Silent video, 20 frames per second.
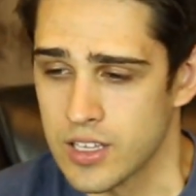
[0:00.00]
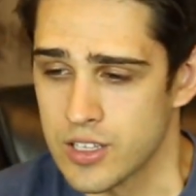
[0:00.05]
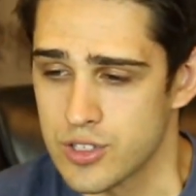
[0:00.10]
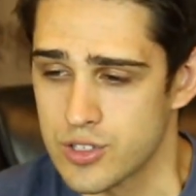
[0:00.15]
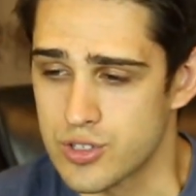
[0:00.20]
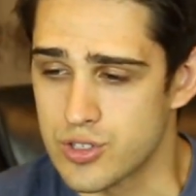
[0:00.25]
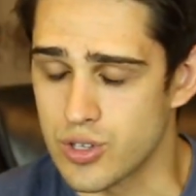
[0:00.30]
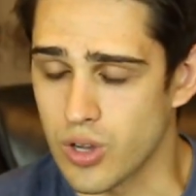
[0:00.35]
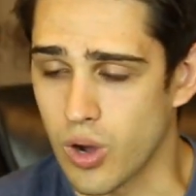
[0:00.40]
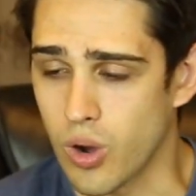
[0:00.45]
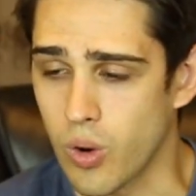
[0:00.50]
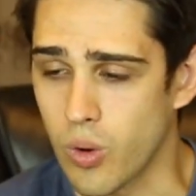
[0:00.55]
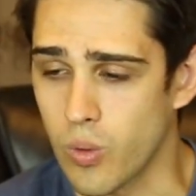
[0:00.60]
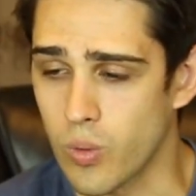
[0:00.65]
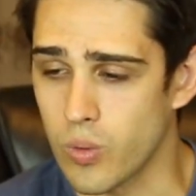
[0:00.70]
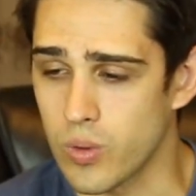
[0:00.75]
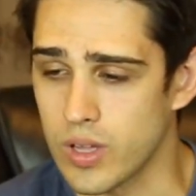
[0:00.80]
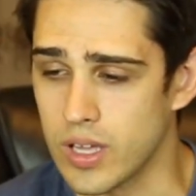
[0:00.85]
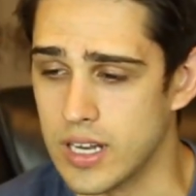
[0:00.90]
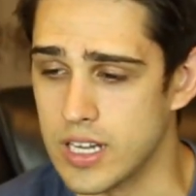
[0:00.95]

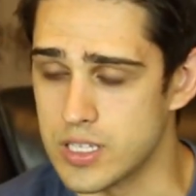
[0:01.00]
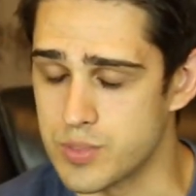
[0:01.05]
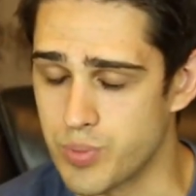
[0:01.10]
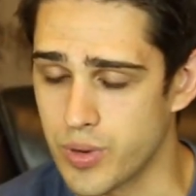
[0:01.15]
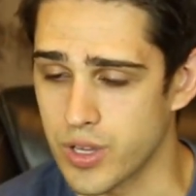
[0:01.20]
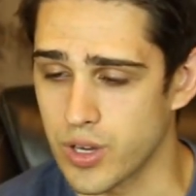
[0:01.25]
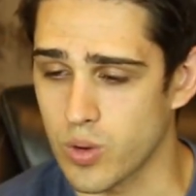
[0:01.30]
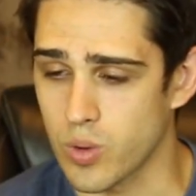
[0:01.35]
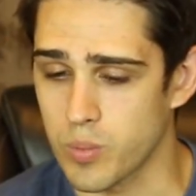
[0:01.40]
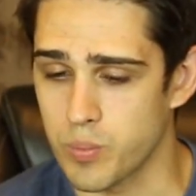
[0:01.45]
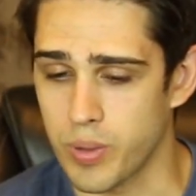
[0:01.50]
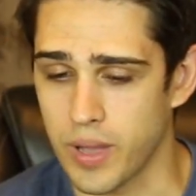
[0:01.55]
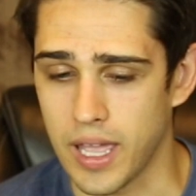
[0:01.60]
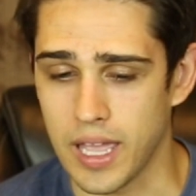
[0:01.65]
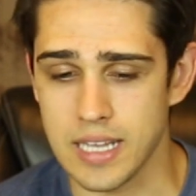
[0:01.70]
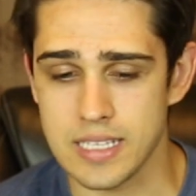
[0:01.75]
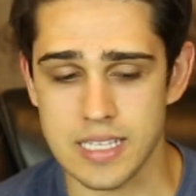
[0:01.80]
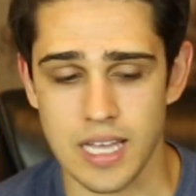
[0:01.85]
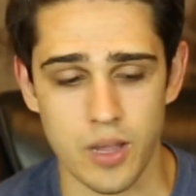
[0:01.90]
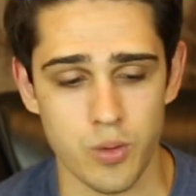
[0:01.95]
So it is bring your own
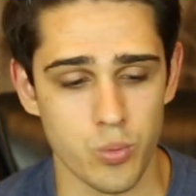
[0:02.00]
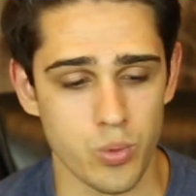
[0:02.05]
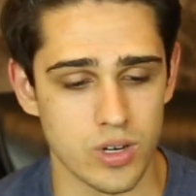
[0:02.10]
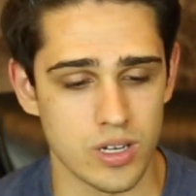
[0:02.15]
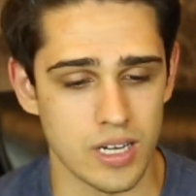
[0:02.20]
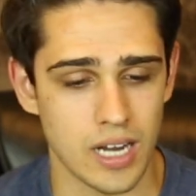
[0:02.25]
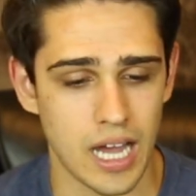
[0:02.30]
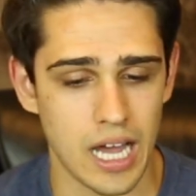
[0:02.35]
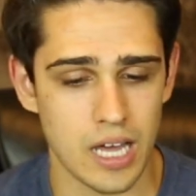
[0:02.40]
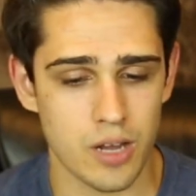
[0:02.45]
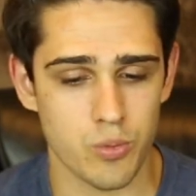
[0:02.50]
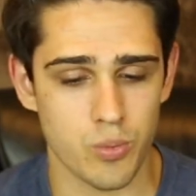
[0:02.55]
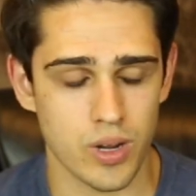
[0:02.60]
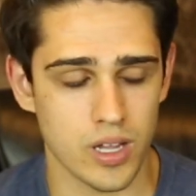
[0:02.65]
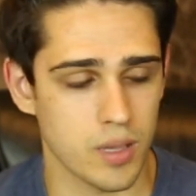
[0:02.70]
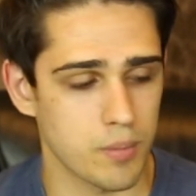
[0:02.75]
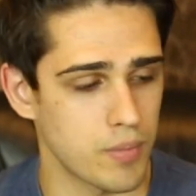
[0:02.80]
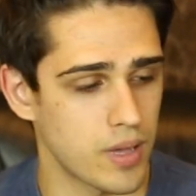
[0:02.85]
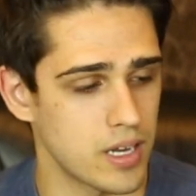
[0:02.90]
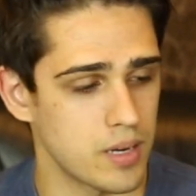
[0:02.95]
paint. I would not
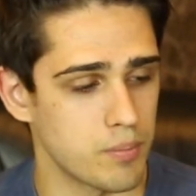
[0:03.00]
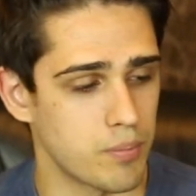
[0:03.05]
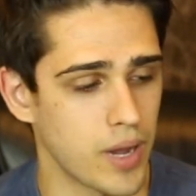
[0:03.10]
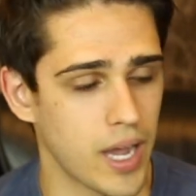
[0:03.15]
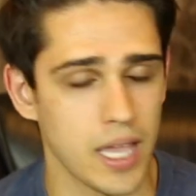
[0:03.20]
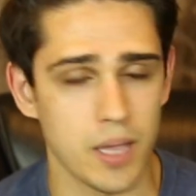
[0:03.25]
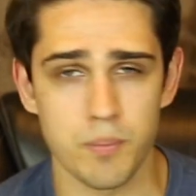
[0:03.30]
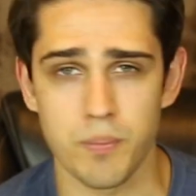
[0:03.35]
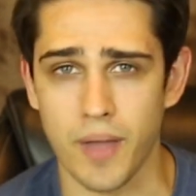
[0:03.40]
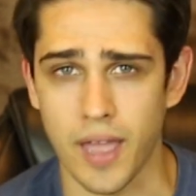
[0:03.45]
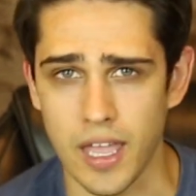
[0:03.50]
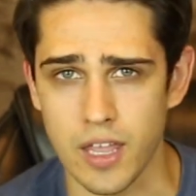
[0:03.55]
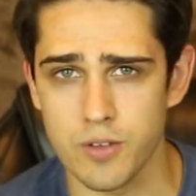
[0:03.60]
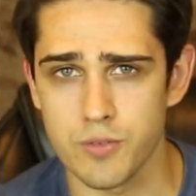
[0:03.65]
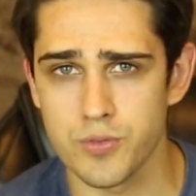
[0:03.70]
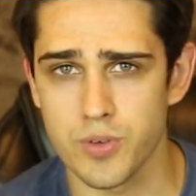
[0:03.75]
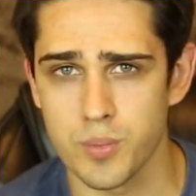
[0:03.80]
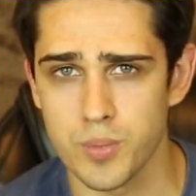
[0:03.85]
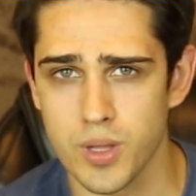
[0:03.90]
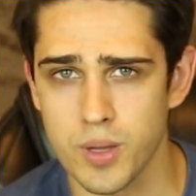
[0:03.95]
recommend buying paint
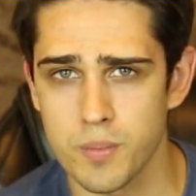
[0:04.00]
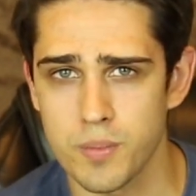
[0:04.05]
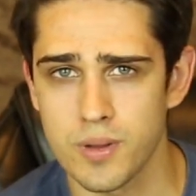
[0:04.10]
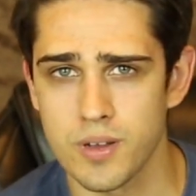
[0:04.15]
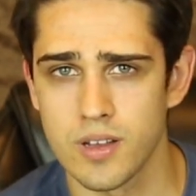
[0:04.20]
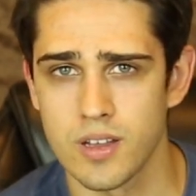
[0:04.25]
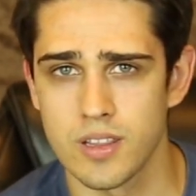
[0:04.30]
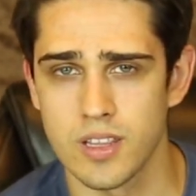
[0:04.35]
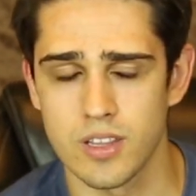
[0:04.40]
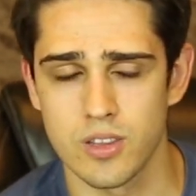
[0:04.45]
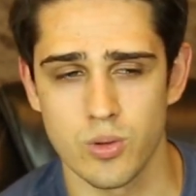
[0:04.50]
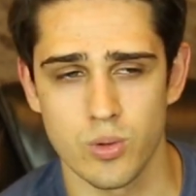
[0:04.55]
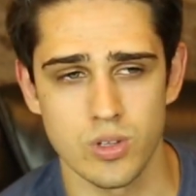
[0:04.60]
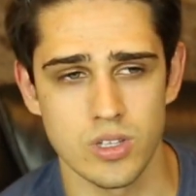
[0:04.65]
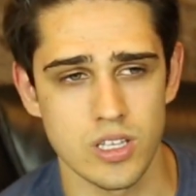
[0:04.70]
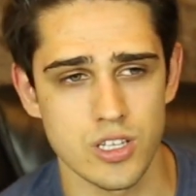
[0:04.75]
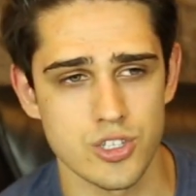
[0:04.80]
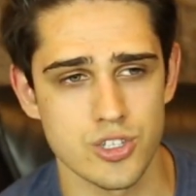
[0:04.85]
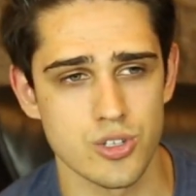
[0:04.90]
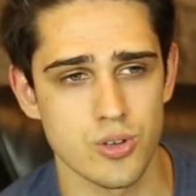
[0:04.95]
from them. I think the
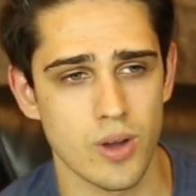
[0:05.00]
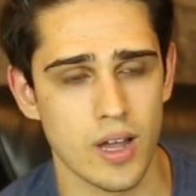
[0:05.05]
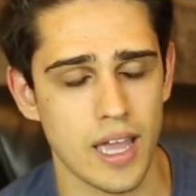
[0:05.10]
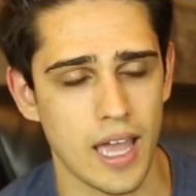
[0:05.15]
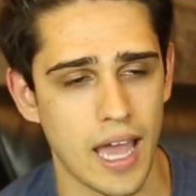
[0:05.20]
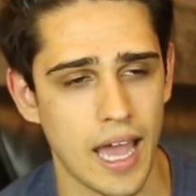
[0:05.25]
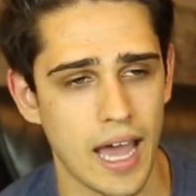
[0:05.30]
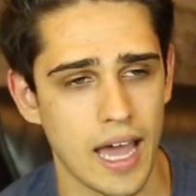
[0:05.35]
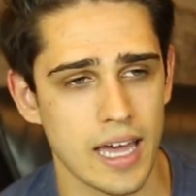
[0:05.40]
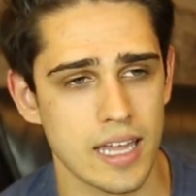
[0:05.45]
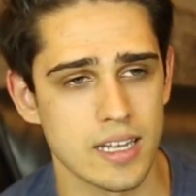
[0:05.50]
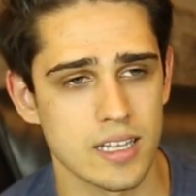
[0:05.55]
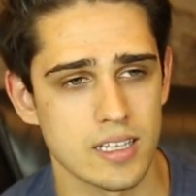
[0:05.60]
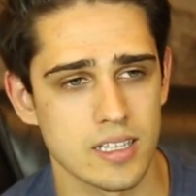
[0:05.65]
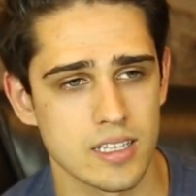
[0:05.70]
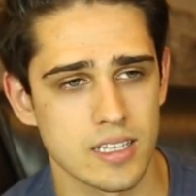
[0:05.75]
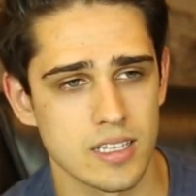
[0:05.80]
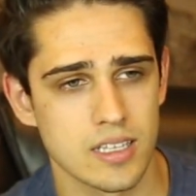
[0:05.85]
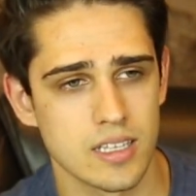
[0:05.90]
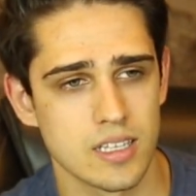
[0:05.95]
only issue I had
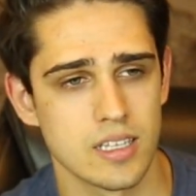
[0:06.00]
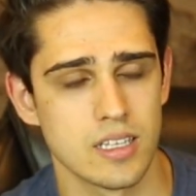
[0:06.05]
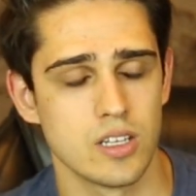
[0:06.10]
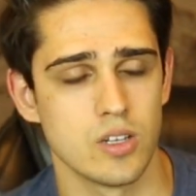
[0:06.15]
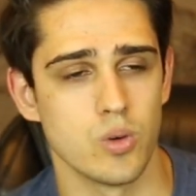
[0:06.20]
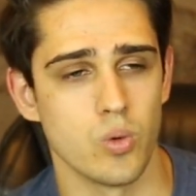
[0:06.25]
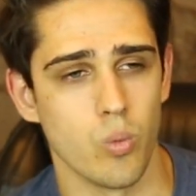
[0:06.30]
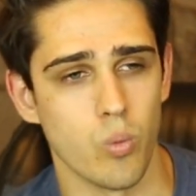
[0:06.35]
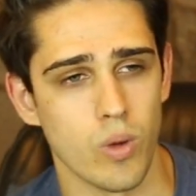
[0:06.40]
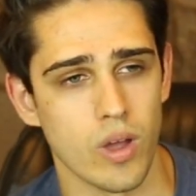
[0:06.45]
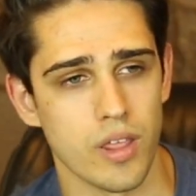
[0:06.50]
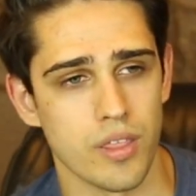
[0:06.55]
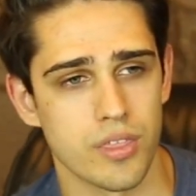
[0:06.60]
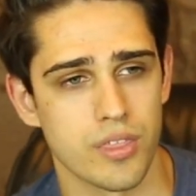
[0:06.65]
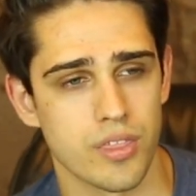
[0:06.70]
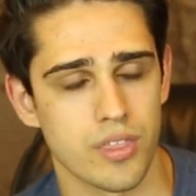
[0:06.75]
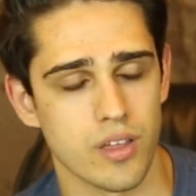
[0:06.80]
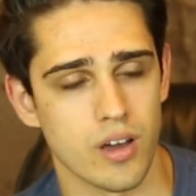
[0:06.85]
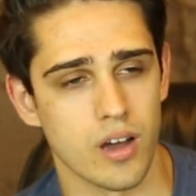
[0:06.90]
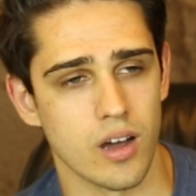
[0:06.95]

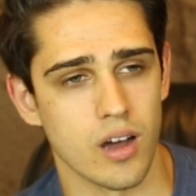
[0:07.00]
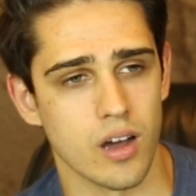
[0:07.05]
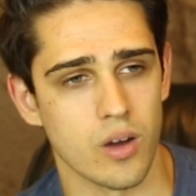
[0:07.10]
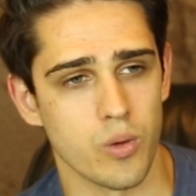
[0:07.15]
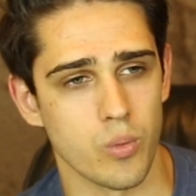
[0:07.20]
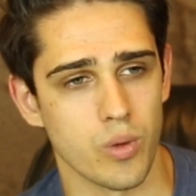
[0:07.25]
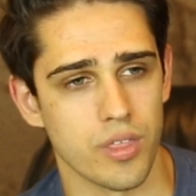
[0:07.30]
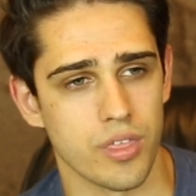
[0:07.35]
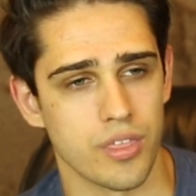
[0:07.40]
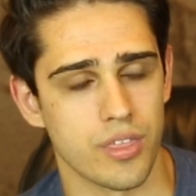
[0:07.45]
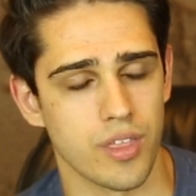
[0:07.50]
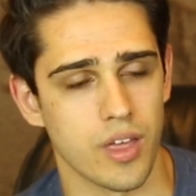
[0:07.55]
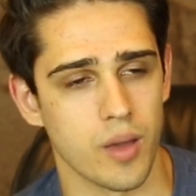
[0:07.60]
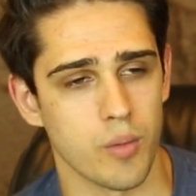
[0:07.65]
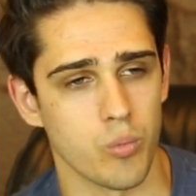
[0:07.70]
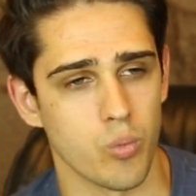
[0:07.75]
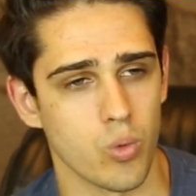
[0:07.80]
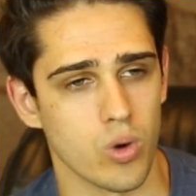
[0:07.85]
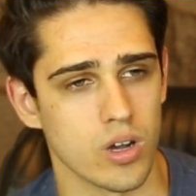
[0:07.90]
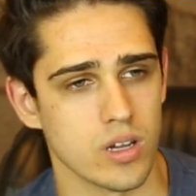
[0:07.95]
with
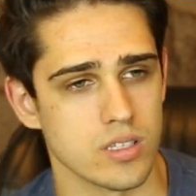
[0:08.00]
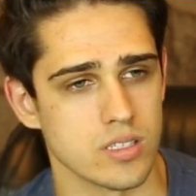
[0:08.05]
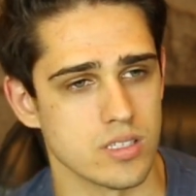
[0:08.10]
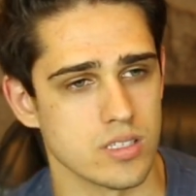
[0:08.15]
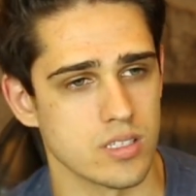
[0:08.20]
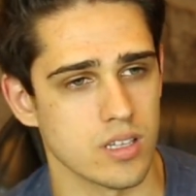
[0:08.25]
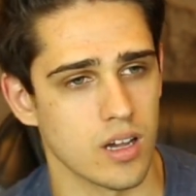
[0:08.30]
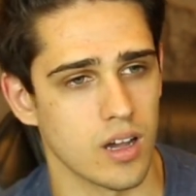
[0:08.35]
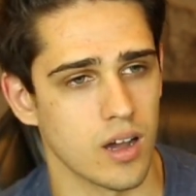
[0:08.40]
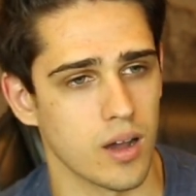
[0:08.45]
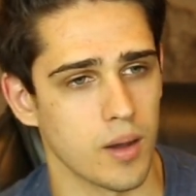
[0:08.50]
them was